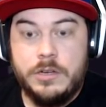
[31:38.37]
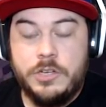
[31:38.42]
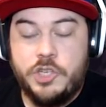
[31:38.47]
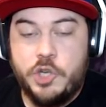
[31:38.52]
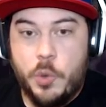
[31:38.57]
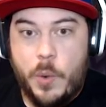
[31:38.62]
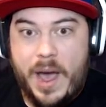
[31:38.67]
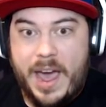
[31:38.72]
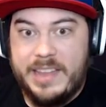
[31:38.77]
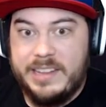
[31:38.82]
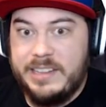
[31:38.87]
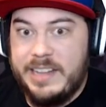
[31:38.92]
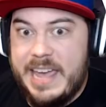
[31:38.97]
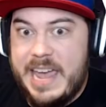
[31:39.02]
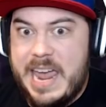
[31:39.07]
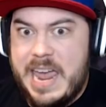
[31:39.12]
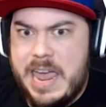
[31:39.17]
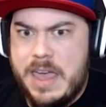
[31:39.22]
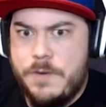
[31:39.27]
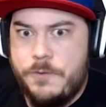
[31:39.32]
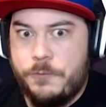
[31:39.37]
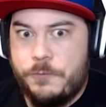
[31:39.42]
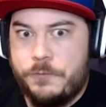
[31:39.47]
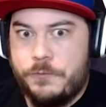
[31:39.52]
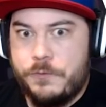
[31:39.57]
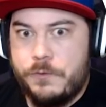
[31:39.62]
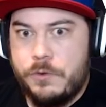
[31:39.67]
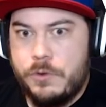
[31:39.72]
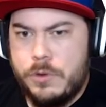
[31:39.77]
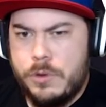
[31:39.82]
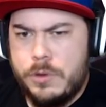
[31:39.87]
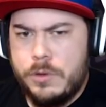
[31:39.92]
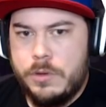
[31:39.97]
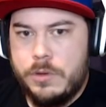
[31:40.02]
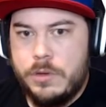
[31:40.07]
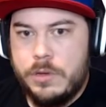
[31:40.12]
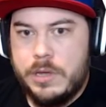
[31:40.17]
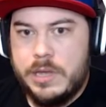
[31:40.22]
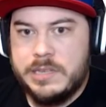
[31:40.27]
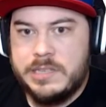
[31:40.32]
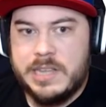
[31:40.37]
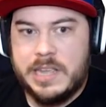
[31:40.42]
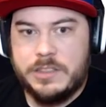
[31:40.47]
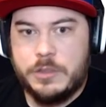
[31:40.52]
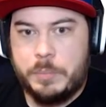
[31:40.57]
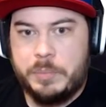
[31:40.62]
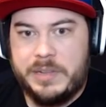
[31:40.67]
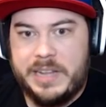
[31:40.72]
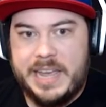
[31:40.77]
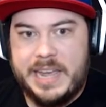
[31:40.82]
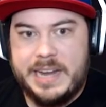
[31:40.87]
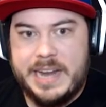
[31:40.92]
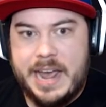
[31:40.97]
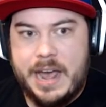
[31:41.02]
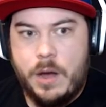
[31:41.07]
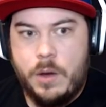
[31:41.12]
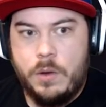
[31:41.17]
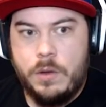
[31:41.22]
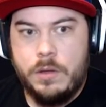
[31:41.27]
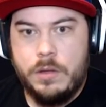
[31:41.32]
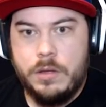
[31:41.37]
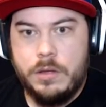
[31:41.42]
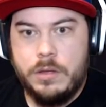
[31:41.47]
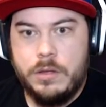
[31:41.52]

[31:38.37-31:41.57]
Do I leave? Is that the play now?